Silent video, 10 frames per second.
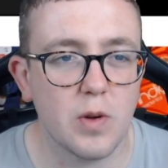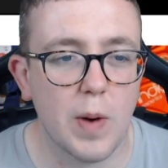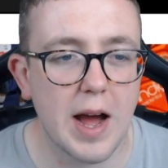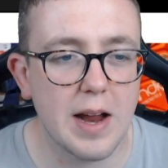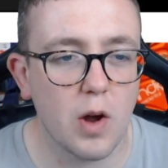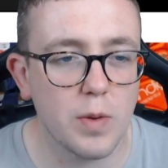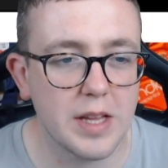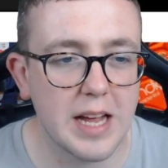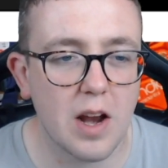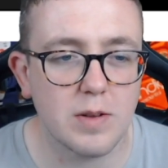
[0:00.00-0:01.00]
way, like with
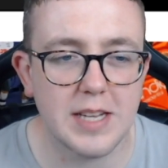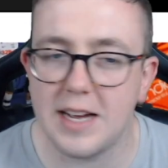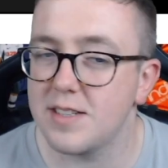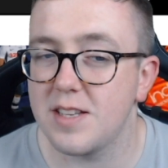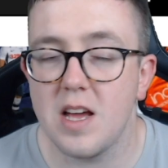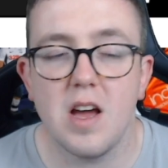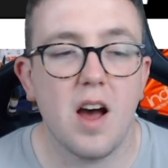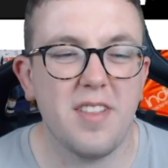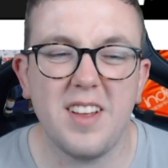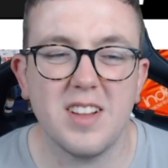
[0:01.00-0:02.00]
the yellow text.
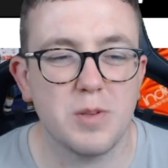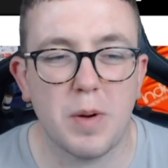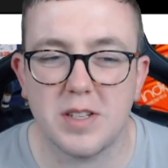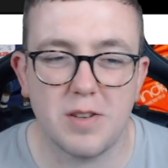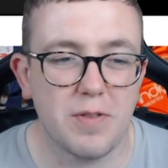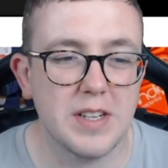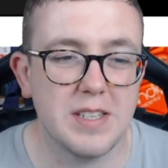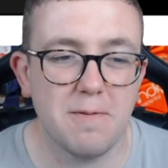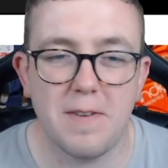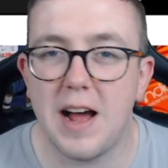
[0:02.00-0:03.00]
I think the sponsor fits
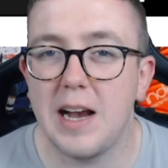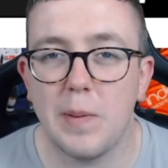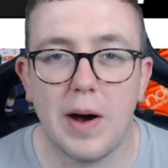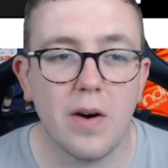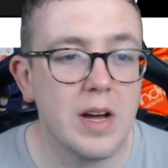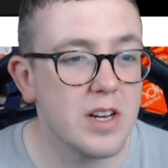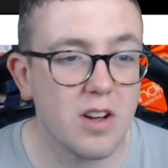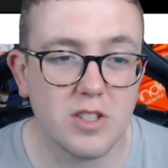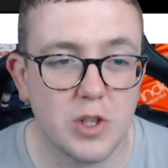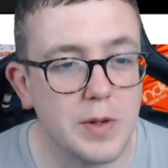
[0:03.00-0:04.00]
in fairly well,
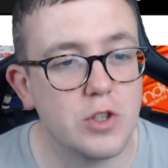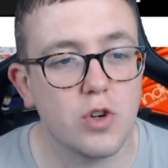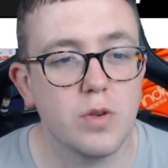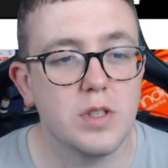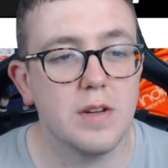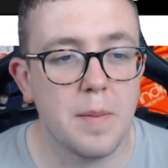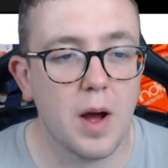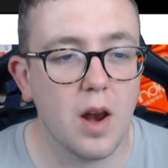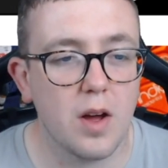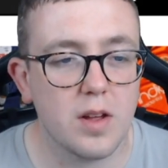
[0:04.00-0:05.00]
not too intrusive.
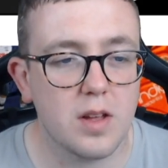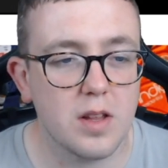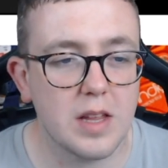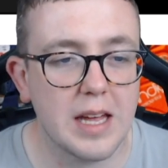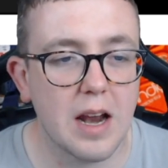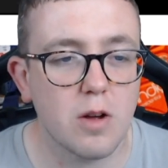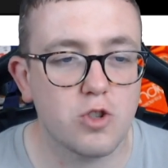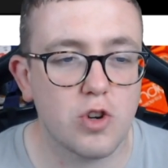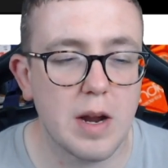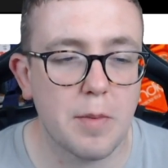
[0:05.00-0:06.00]
I like the yellow
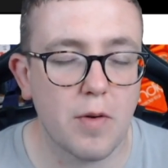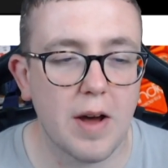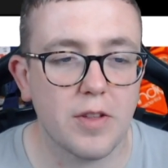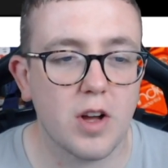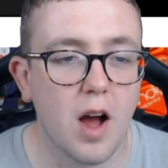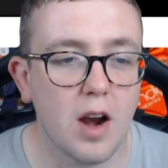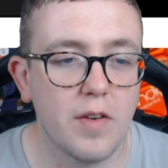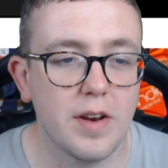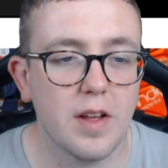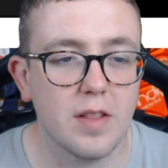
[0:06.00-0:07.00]
trim around the
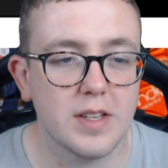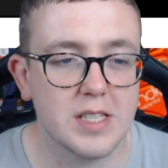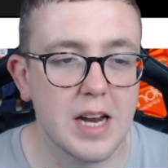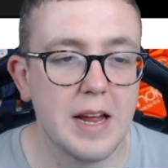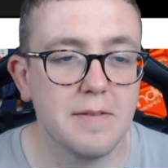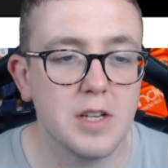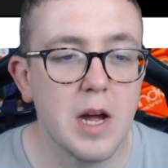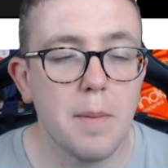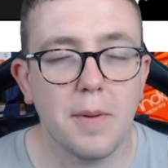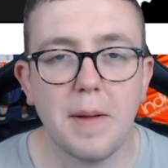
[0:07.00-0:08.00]
collar and the sleeves,
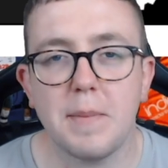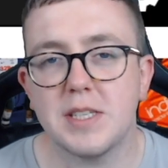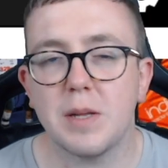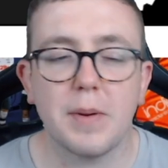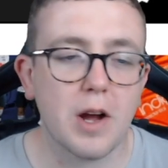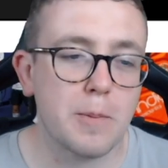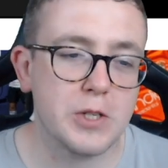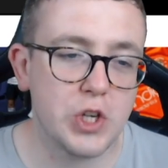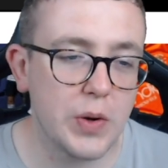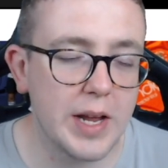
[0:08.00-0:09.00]
but they missed a big
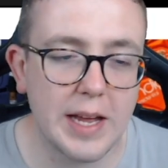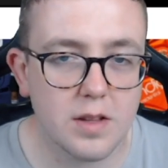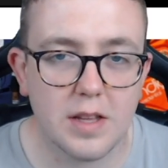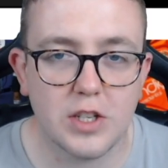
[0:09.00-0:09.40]
opportunity this